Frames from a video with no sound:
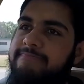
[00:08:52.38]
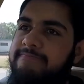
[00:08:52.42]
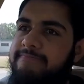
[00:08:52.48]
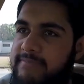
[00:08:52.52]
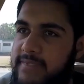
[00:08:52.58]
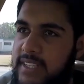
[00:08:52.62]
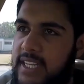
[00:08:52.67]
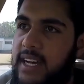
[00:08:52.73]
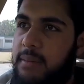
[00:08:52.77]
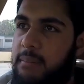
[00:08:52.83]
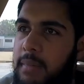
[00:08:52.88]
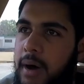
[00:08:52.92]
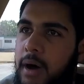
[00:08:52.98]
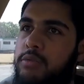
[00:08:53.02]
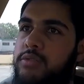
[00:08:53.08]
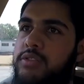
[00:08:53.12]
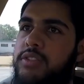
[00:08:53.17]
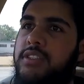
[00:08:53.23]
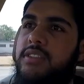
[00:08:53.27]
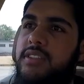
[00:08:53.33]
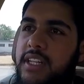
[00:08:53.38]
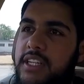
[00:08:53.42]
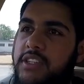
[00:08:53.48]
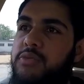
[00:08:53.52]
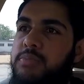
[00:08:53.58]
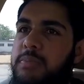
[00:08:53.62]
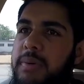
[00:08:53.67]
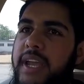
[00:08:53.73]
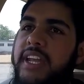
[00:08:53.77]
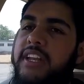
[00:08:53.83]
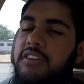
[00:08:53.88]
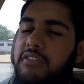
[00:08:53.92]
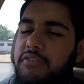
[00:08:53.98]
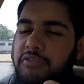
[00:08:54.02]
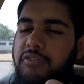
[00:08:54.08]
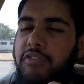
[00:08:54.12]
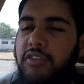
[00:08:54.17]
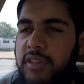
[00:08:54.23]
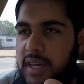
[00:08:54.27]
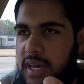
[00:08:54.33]
the amount that you paid
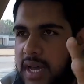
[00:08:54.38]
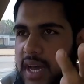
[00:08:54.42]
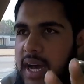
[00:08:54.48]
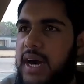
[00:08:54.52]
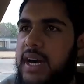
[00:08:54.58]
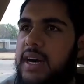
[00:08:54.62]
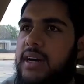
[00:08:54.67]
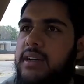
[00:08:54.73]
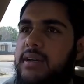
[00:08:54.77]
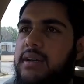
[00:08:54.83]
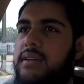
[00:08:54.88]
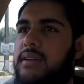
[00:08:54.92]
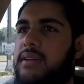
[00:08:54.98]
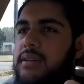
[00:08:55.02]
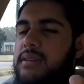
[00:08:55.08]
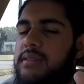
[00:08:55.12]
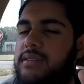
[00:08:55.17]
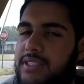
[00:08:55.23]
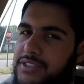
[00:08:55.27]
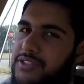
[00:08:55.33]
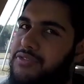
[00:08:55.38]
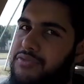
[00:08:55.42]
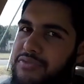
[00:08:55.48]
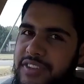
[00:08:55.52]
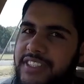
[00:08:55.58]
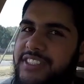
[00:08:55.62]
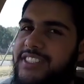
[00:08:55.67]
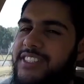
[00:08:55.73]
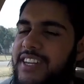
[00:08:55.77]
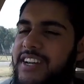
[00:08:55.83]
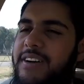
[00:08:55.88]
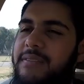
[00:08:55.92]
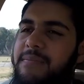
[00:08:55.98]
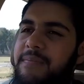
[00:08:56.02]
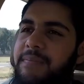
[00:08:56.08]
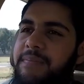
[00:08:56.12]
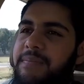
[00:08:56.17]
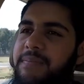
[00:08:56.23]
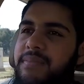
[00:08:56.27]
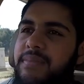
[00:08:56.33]
for the car just to fix that up.
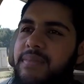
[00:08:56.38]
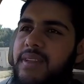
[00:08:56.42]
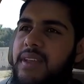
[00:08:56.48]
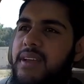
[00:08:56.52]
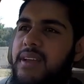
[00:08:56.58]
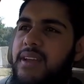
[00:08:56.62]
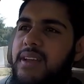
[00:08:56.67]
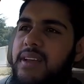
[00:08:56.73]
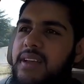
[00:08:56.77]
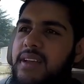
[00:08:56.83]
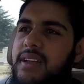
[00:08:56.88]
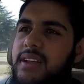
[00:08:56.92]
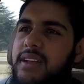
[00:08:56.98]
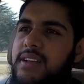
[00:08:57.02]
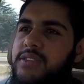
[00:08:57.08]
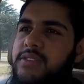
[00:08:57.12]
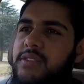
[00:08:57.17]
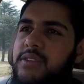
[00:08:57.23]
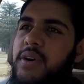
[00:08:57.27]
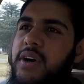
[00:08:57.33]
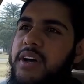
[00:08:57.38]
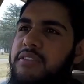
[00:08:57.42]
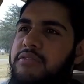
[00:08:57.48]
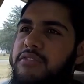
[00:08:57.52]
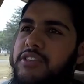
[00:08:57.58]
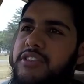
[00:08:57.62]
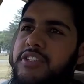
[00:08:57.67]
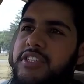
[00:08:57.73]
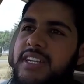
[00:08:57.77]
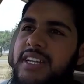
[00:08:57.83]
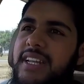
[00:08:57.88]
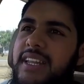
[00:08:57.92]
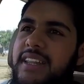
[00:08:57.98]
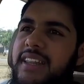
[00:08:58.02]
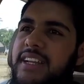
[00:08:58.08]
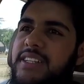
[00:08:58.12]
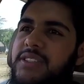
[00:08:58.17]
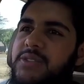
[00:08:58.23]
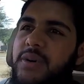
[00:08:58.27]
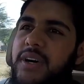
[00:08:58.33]
So unfortunately,
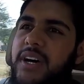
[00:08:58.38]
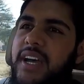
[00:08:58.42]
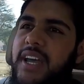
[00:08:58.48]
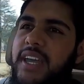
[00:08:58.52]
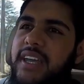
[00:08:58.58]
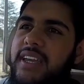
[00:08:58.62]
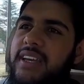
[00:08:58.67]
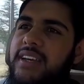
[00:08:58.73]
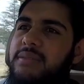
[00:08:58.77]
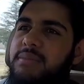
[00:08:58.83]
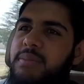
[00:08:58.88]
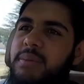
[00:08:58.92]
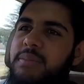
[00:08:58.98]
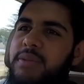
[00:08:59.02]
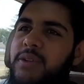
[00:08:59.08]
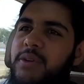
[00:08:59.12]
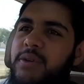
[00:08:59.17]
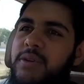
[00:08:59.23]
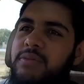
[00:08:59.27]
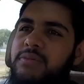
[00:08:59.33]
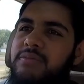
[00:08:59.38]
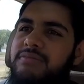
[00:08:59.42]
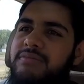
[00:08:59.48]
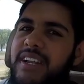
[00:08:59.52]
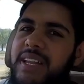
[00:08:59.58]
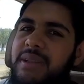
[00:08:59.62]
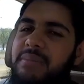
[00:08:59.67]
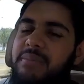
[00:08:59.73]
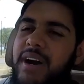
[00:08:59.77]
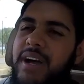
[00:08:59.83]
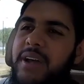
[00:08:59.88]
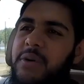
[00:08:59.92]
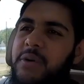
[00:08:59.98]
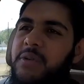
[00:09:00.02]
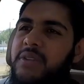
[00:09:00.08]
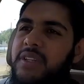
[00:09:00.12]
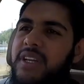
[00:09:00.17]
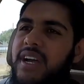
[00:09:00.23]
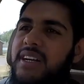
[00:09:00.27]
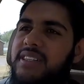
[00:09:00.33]
that's why people don't really buy
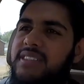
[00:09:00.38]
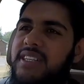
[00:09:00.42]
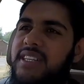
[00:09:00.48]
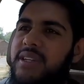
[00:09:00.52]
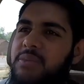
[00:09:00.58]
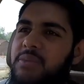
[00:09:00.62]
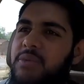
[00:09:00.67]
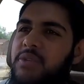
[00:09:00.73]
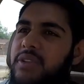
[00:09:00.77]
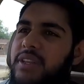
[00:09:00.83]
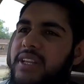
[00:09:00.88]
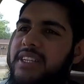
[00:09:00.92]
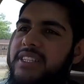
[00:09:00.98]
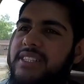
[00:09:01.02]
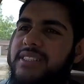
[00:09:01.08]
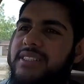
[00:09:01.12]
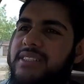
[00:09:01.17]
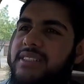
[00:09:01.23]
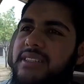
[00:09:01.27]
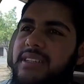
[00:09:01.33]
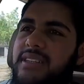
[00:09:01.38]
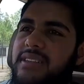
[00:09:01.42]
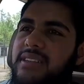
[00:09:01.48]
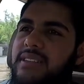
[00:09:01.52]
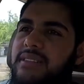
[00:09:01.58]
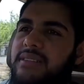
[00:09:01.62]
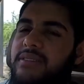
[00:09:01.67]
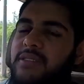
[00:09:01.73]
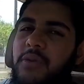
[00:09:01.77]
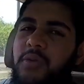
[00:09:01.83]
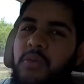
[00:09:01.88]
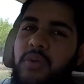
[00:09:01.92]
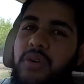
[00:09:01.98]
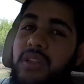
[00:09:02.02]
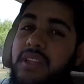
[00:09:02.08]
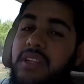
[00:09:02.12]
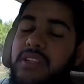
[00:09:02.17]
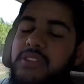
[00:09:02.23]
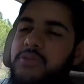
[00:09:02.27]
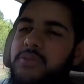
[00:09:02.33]
old cars anymore. They're just not worth
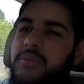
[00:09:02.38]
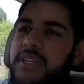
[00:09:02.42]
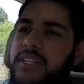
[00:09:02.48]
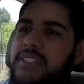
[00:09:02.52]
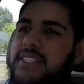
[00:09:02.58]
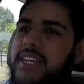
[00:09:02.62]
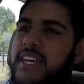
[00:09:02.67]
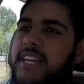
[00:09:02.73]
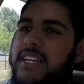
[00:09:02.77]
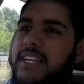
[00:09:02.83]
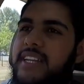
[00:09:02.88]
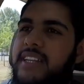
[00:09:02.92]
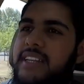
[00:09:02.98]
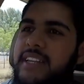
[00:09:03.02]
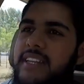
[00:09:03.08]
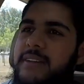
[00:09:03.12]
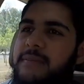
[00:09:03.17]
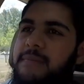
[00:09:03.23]
it to maintain, and